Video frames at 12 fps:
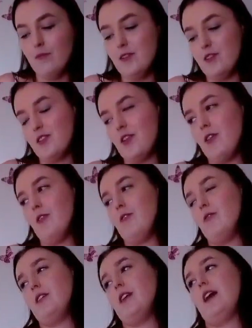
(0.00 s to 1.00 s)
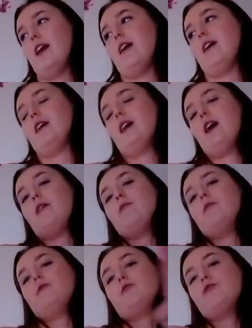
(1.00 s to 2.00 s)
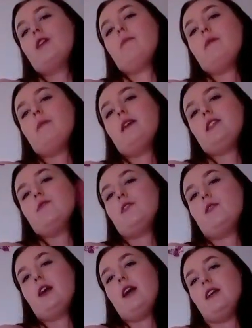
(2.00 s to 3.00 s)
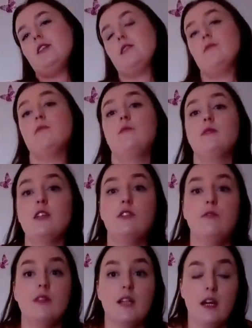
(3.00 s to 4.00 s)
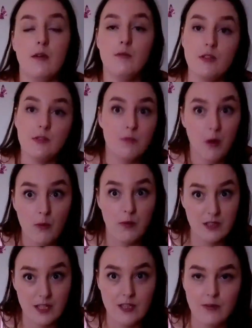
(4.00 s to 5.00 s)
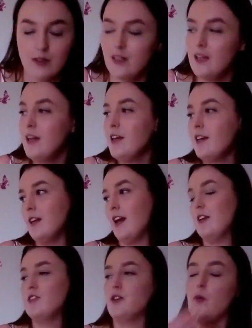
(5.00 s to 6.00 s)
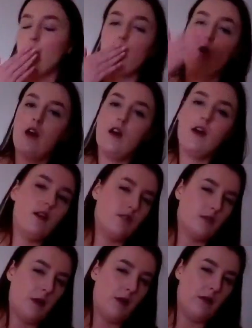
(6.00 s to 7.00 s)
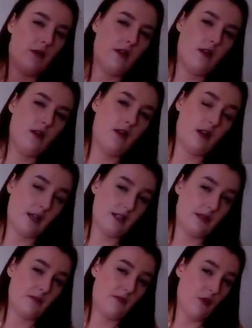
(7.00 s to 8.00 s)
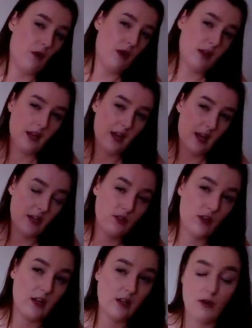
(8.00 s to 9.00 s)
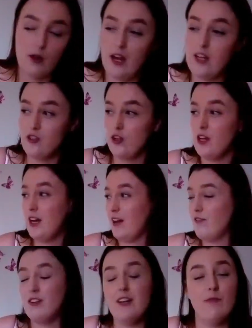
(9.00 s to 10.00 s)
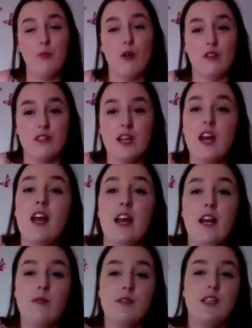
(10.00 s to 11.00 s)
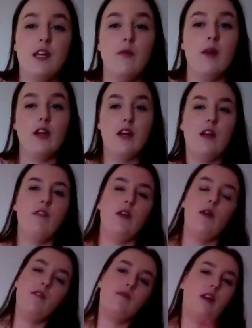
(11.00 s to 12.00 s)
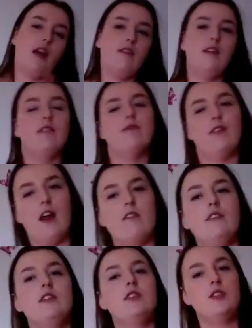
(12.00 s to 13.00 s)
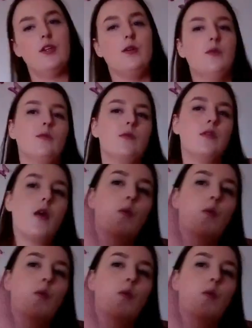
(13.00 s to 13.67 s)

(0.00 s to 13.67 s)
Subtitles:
So yeah, I will try my best for you guys. What was I doing there? What was I doing? Yeah, so respect one another, like I said before. Enjoy your life, live once, and I'll see you in another video very, very soon.